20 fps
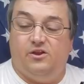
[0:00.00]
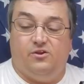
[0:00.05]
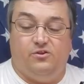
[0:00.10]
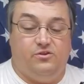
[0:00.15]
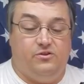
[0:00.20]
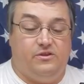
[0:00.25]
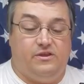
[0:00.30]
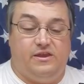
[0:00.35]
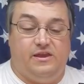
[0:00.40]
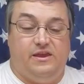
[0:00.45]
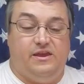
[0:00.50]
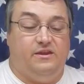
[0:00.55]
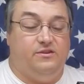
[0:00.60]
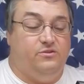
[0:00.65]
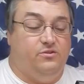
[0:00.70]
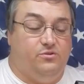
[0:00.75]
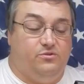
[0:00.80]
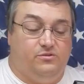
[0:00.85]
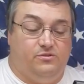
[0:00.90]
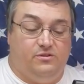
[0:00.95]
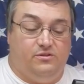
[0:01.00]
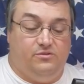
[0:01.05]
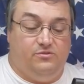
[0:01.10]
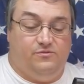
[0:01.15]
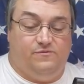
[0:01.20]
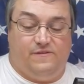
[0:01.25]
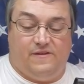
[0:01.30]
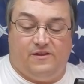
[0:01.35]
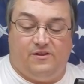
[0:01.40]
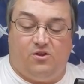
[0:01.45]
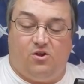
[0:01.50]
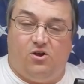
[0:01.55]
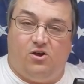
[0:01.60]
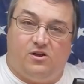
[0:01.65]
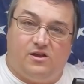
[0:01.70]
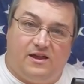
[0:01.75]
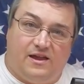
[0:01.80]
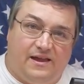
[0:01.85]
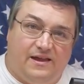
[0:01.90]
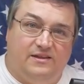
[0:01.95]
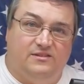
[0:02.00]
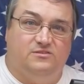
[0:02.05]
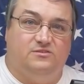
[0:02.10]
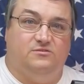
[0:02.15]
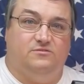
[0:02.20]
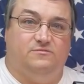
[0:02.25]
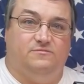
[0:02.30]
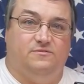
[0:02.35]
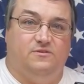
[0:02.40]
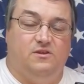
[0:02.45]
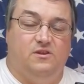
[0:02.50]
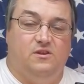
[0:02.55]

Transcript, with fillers: You can. You've got all kinds of